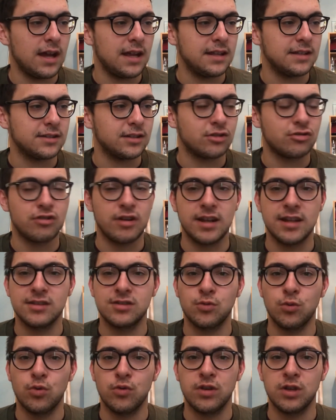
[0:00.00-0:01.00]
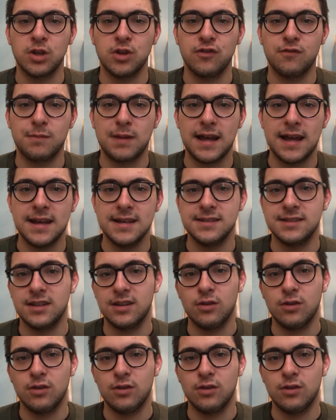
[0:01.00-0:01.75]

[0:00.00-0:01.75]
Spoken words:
and he's a credit to all the youth players.